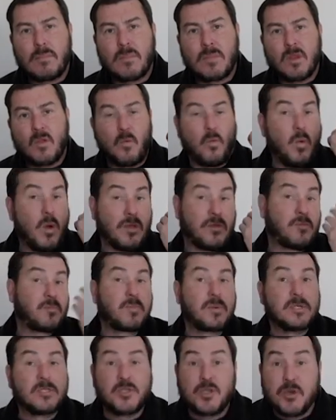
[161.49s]
with
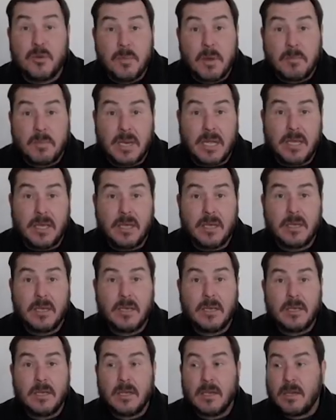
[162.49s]
presumably
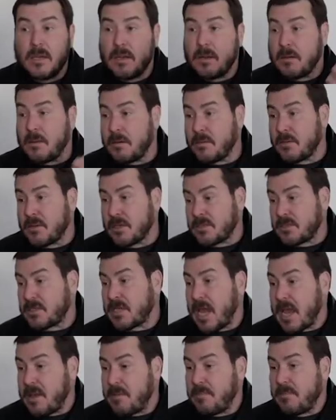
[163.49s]
the
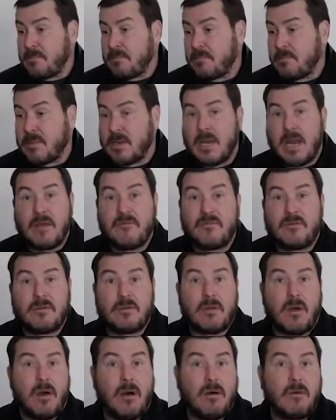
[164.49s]
same
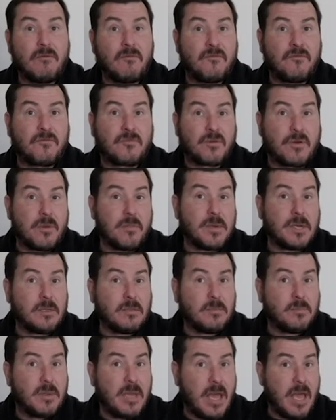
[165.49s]
level of
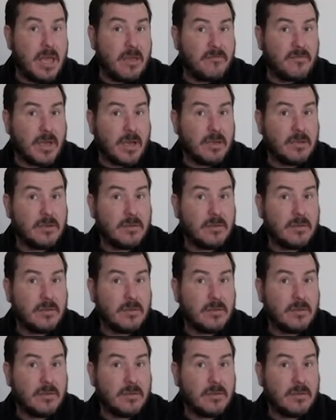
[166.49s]
criminal behavior.